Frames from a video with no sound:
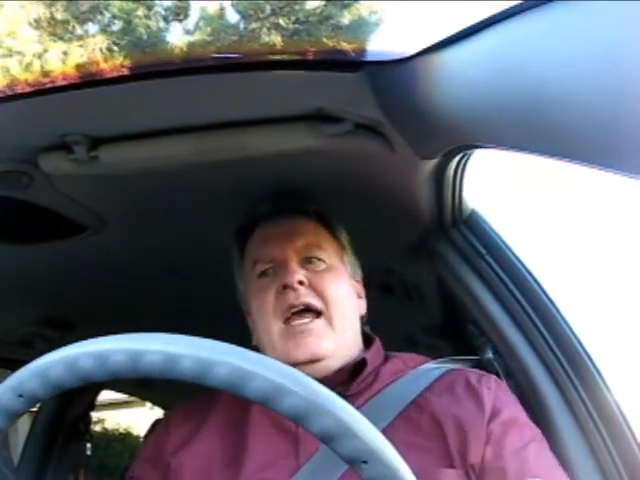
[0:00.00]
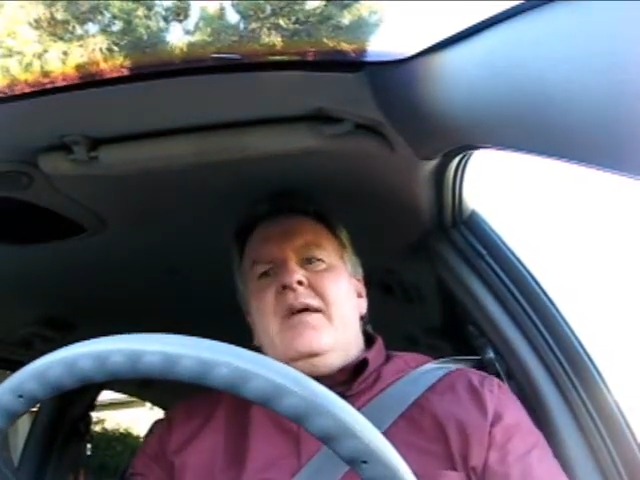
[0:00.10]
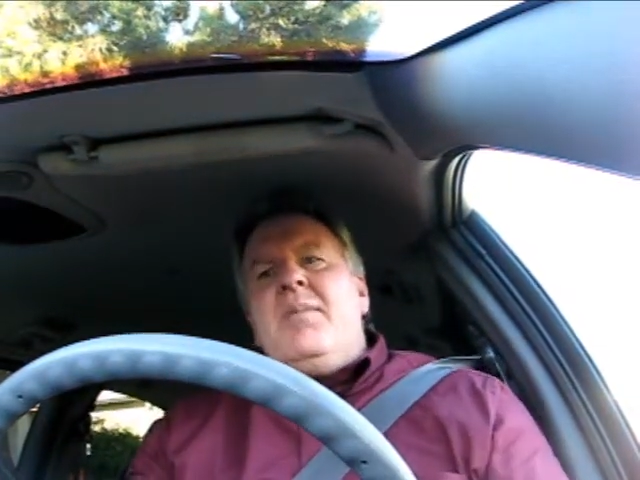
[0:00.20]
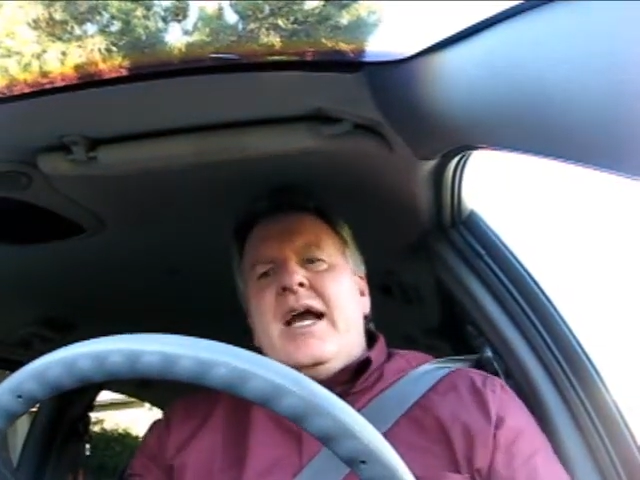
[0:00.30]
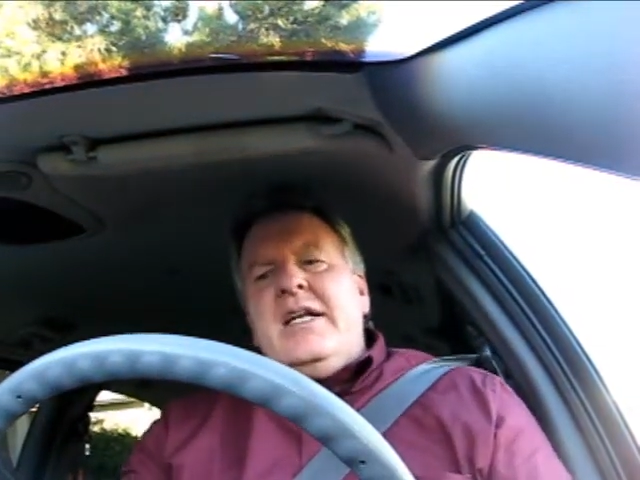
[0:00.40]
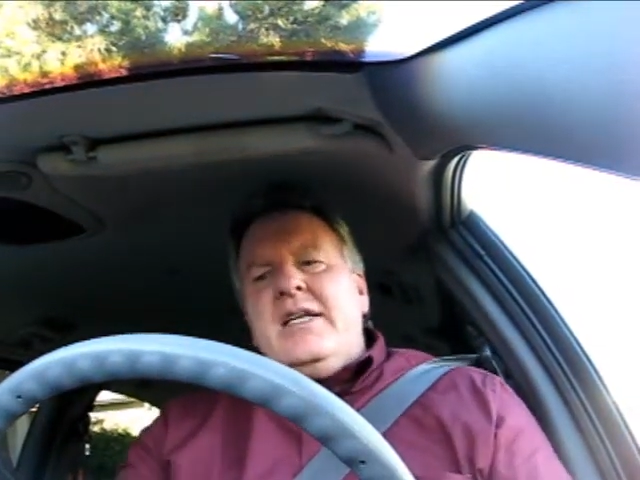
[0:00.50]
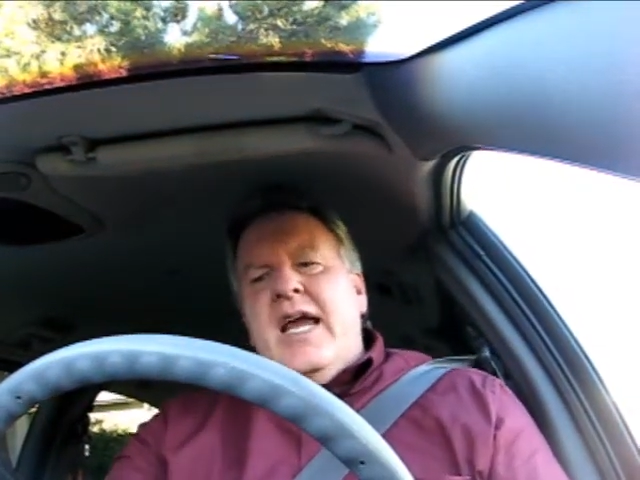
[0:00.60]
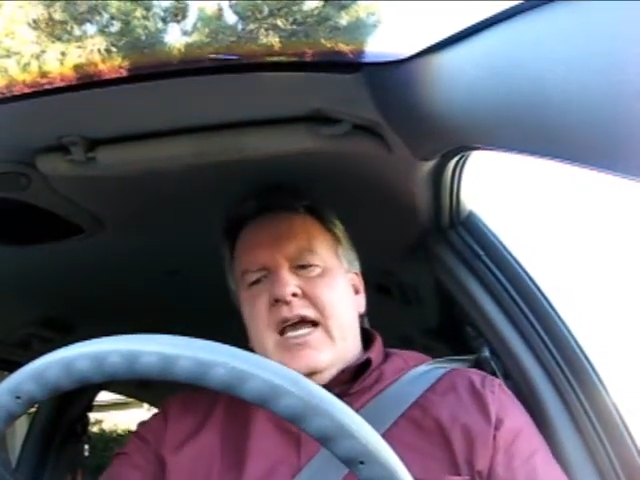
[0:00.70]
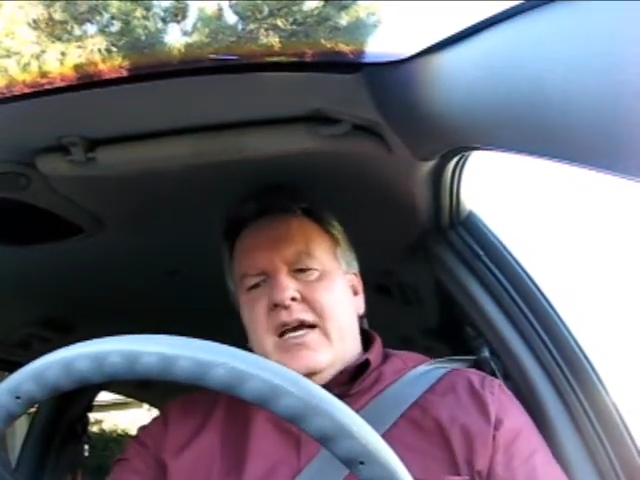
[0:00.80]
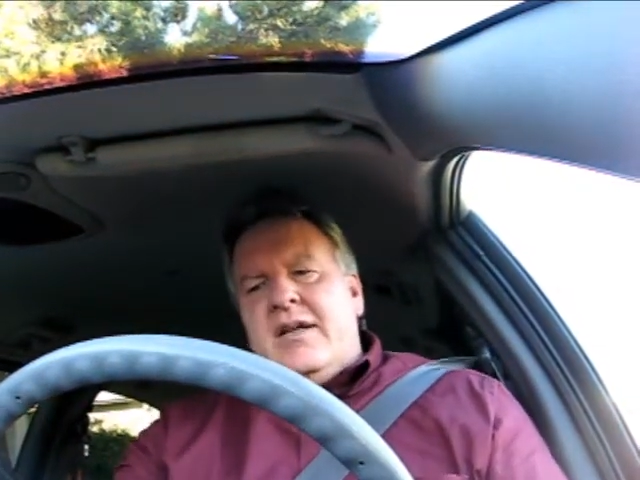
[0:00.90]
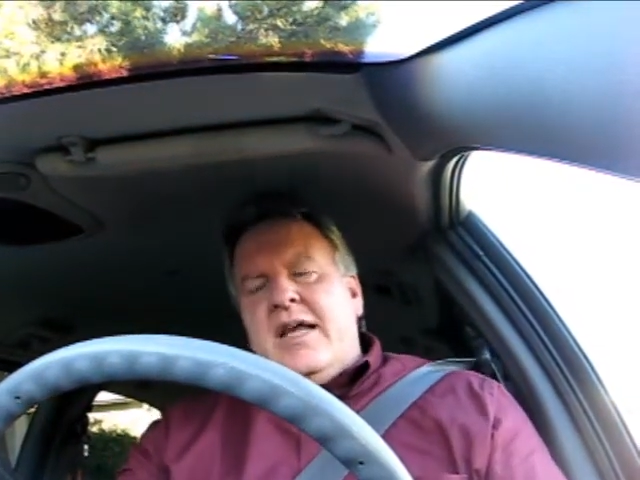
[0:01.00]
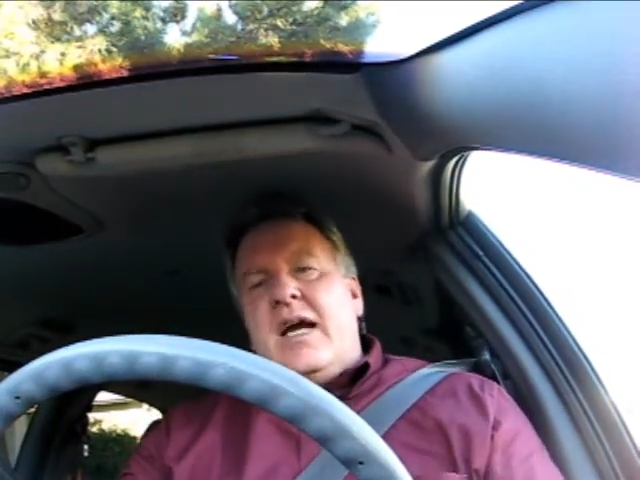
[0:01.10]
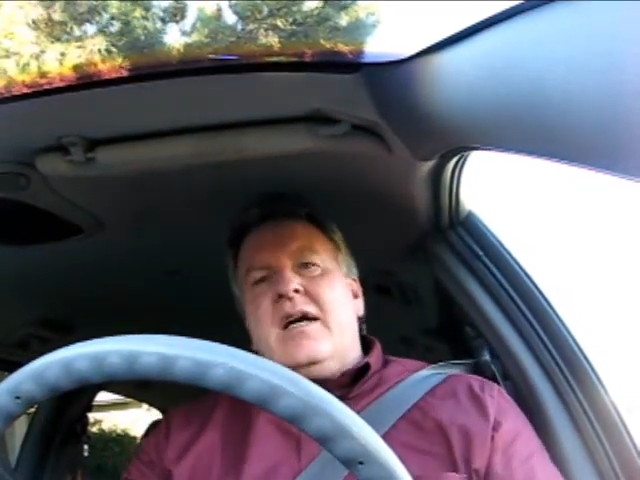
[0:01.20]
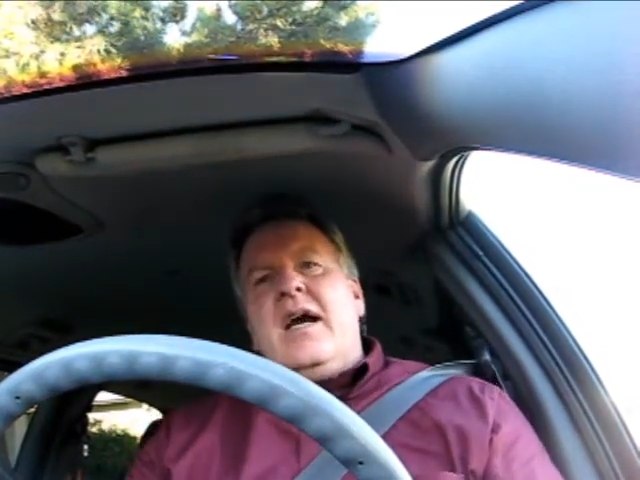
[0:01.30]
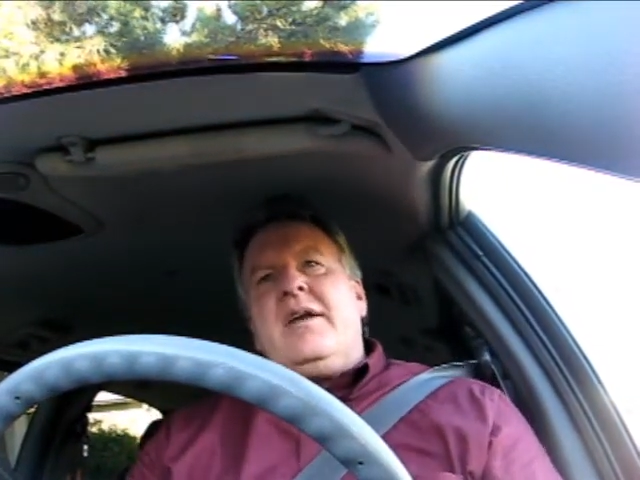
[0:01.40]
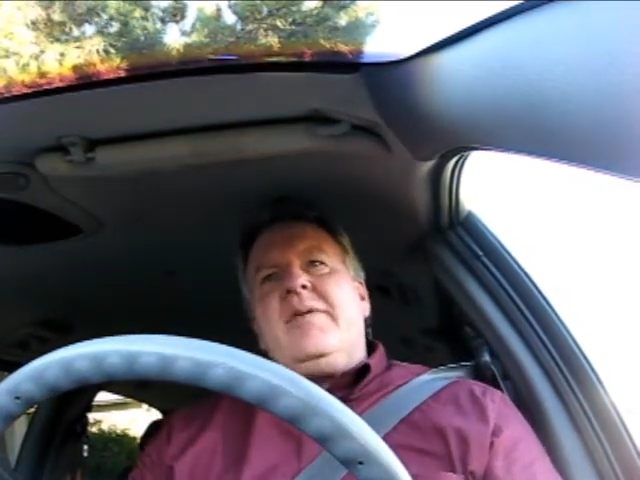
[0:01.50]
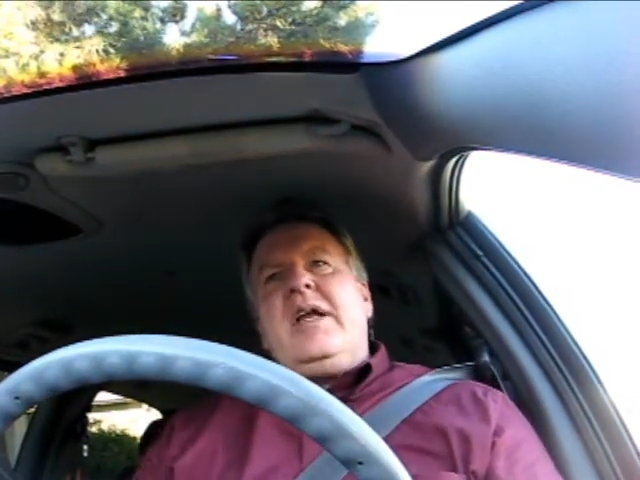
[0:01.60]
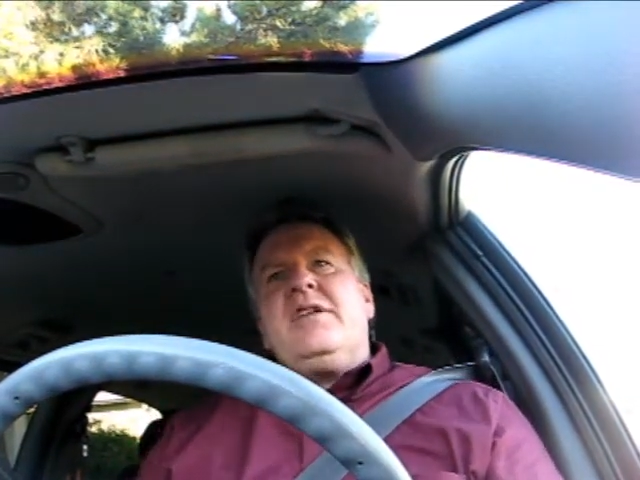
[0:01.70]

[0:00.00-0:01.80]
and it might take that kind of an